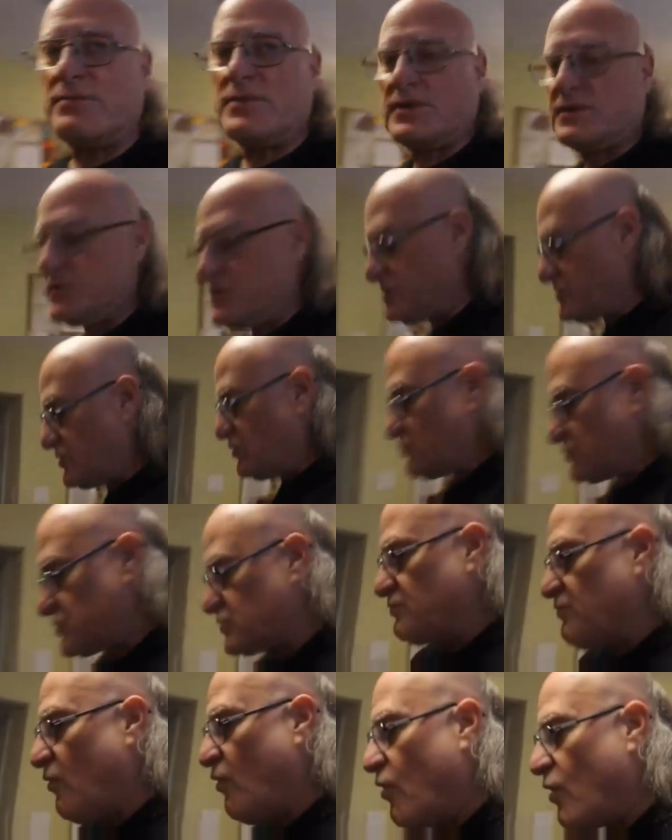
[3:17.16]
him because he's so
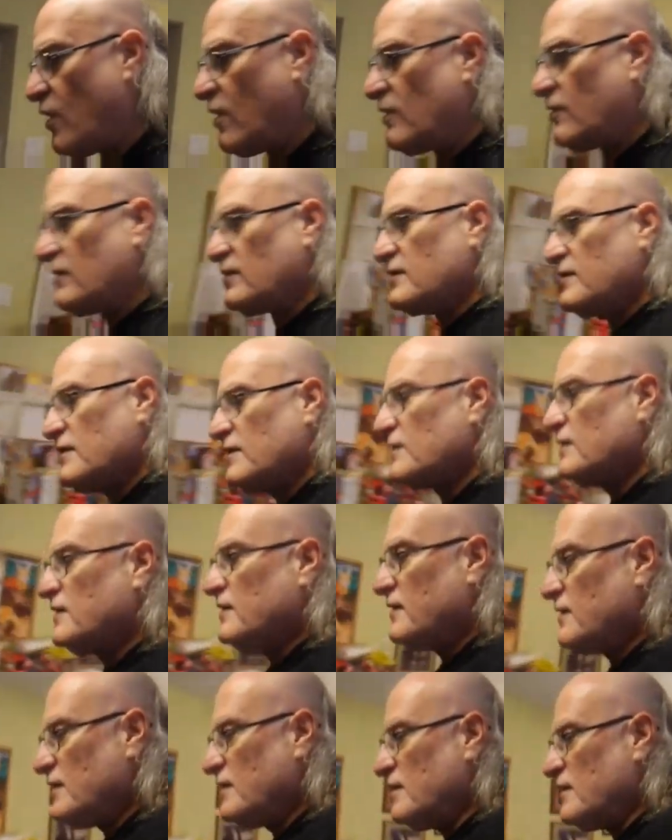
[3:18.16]
small.
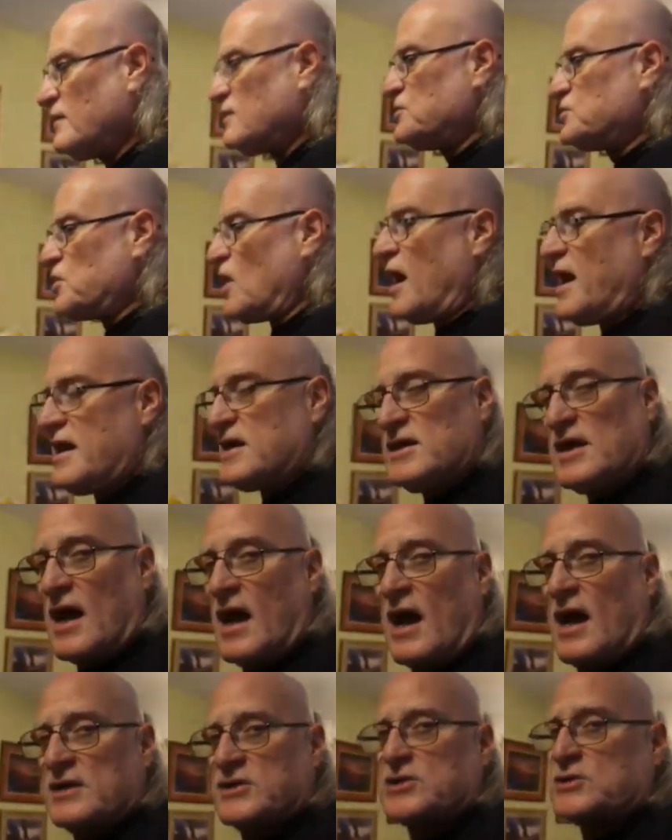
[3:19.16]

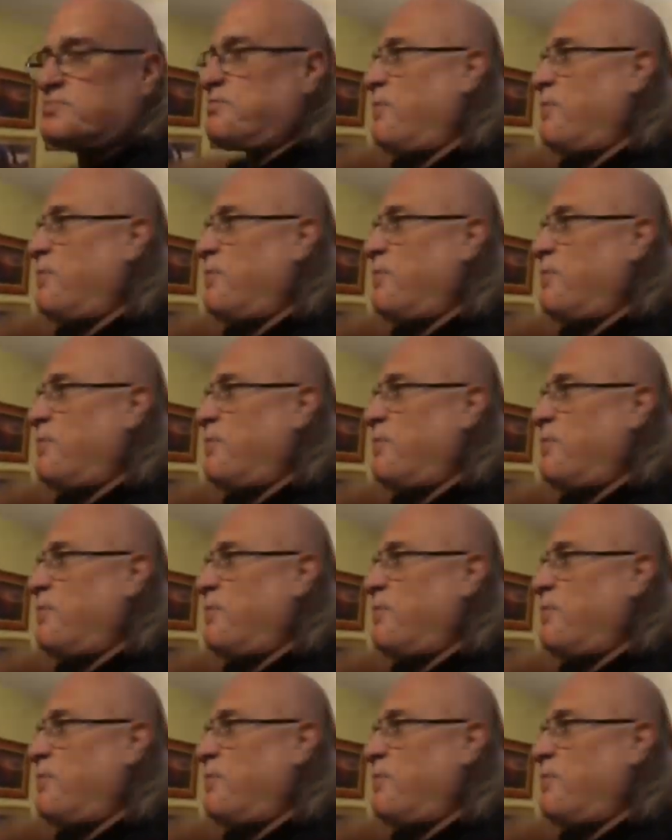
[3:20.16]
A